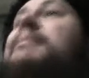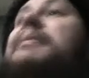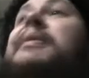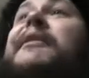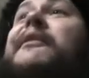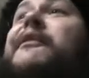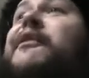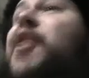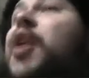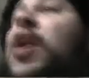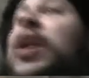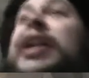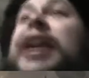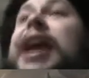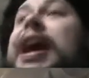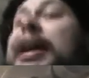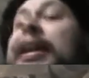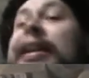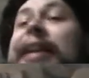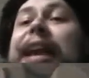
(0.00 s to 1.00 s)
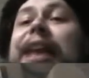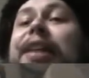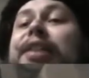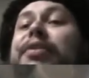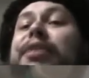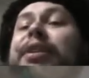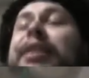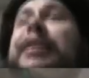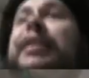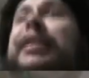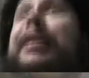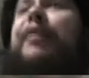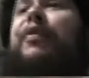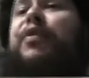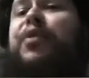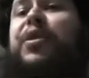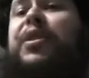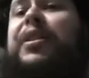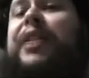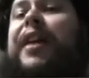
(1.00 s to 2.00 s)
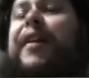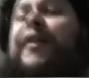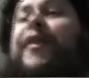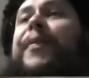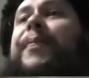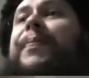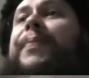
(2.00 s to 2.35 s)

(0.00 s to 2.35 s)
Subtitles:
fine art gallery level stuff.